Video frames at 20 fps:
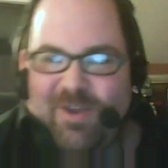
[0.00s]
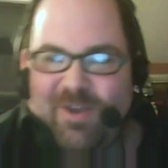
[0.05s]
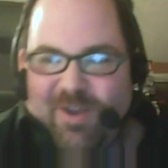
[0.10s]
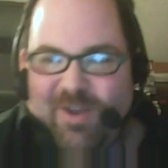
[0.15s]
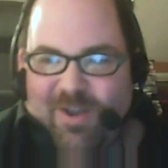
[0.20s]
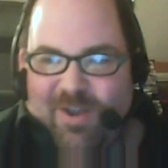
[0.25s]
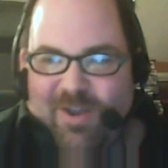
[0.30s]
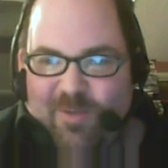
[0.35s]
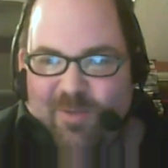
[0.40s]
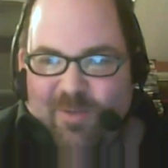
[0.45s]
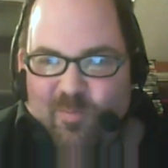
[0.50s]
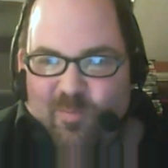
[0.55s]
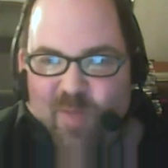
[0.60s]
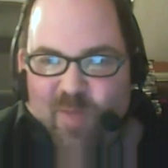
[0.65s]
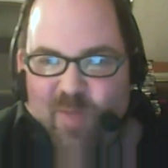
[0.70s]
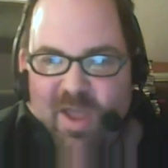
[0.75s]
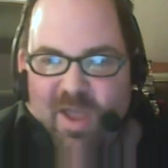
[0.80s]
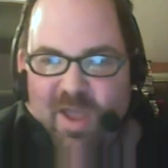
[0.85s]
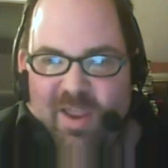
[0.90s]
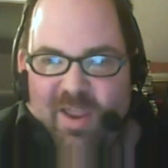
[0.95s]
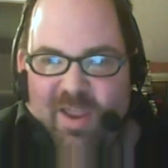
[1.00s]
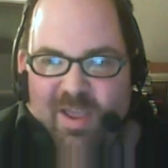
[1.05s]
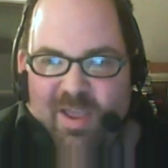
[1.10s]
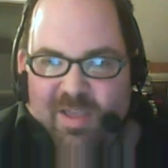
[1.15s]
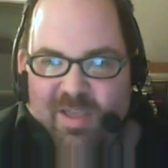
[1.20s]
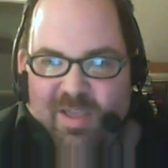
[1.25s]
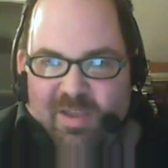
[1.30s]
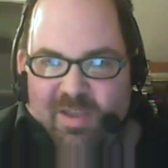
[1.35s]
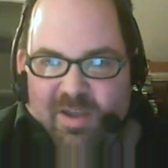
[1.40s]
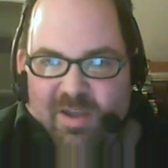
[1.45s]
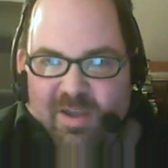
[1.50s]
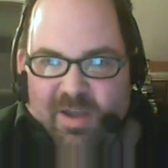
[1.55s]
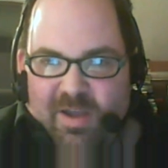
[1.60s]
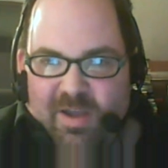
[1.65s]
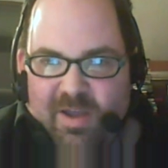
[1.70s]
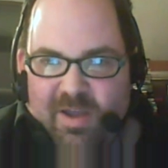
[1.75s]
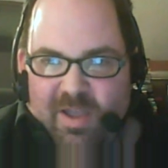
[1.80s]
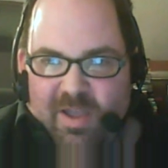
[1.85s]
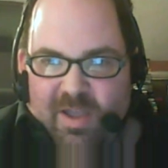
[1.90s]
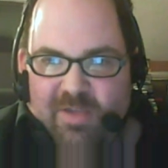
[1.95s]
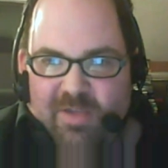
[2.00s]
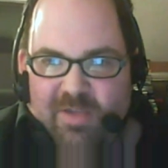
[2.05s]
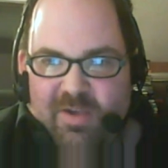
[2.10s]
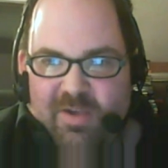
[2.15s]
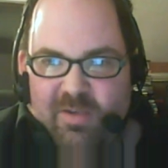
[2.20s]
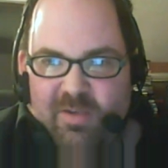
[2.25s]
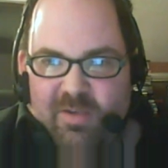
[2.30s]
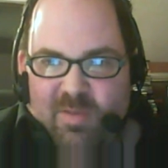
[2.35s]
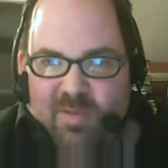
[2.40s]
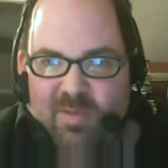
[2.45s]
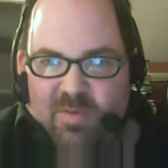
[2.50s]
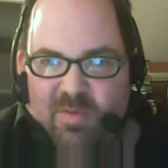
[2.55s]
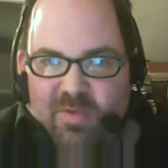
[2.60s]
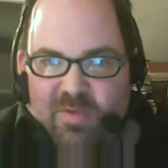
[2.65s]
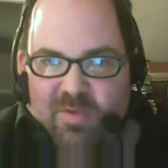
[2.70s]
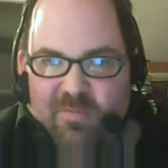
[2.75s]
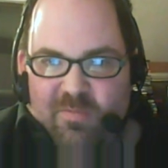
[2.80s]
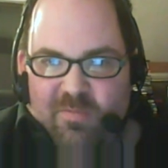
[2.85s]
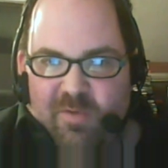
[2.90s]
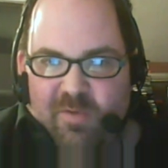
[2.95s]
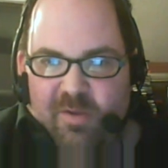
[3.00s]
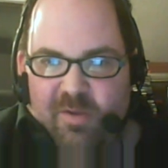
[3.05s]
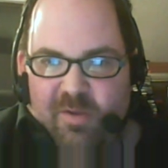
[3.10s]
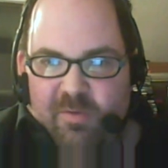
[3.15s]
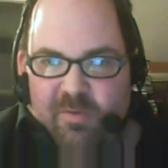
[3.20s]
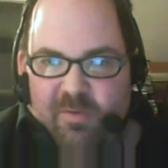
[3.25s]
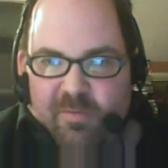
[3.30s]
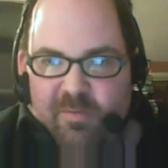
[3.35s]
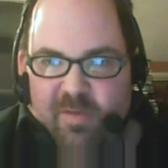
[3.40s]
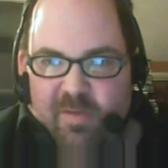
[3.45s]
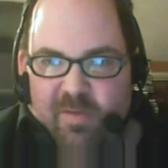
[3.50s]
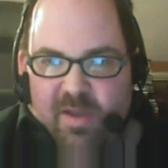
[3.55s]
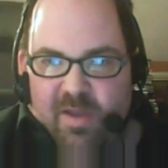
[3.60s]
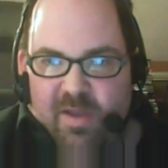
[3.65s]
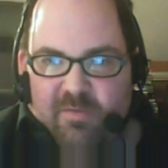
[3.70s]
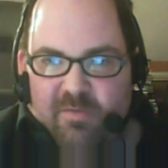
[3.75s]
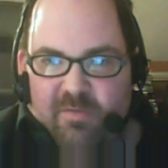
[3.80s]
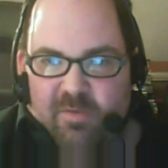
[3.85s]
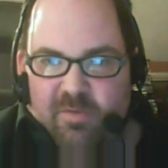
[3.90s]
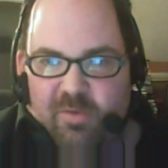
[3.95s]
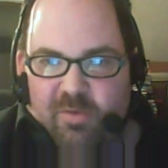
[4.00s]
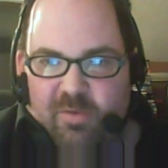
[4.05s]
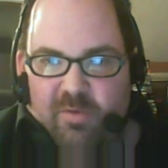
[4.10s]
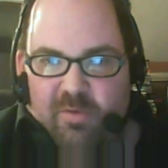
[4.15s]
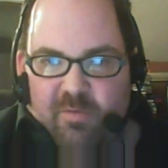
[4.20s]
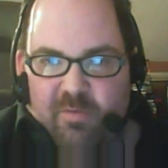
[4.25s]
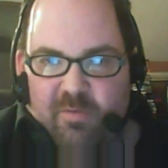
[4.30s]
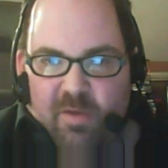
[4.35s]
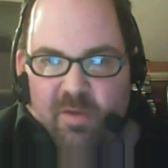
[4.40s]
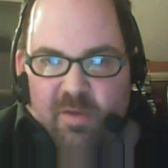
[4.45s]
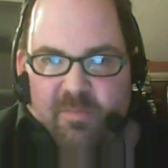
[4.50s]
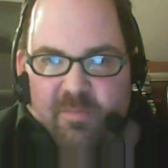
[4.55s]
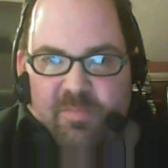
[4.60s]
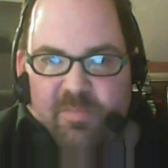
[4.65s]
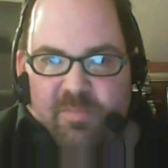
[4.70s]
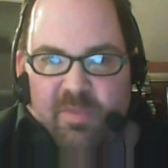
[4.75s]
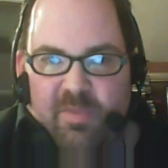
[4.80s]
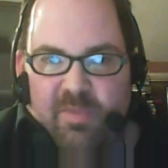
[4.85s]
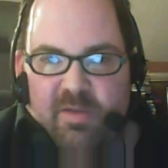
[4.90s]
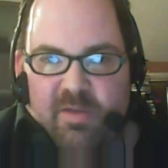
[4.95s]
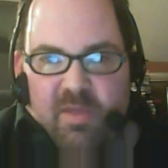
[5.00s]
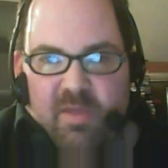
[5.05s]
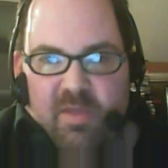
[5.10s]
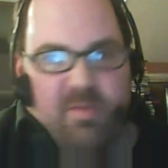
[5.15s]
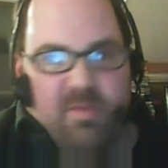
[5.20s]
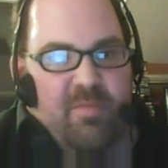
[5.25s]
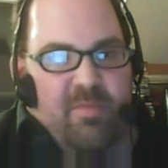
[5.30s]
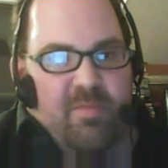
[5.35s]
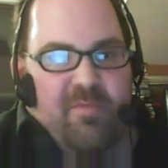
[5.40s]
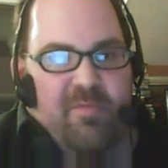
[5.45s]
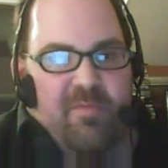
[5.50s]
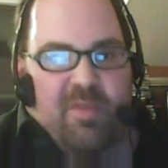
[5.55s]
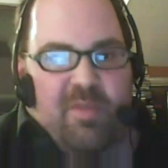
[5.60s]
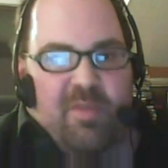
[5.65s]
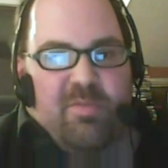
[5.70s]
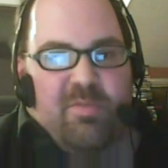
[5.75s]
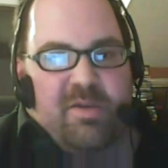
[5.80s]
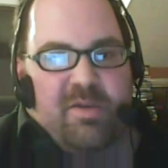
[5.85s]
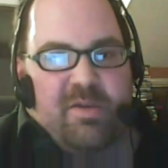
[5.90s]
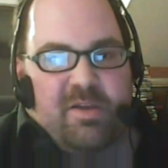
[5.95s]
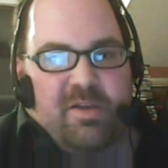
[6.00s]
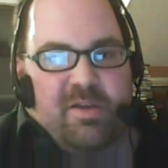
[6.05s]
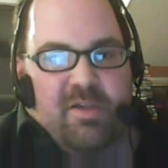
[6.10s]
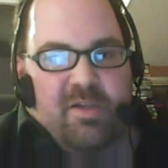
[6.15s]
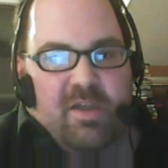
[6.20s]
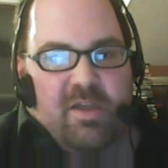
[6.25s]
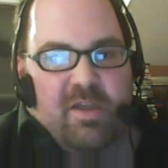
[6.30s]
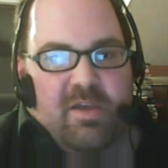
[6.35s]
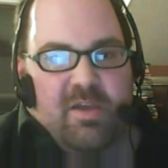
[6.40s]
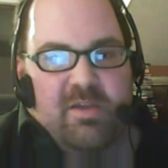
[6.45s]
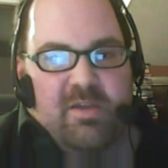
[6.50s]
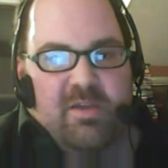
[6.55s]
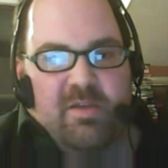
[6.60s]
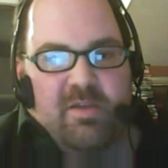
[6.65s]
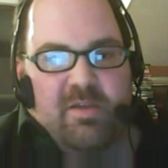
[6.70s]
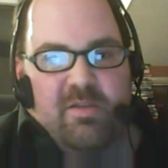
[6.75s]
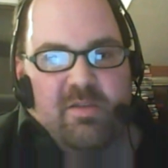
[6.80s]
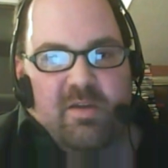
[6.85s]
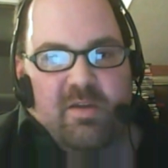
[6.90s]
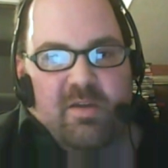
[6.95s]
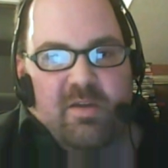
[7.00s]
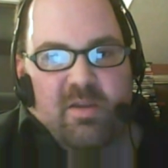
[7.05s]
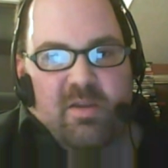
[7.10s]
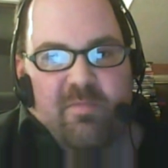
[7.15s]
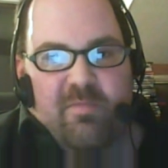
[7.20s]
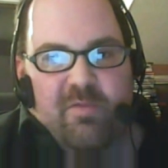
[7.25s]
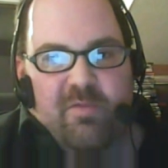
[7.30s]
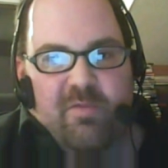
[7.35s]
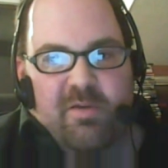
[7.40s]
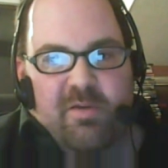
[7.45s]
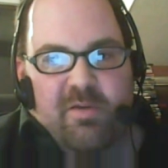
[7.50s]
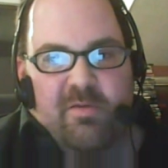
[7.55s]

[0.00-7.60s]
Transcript: uh, but uh, I could check your membership for you after the show if you want. Hit me up on Facebook and I'll uh, look it up for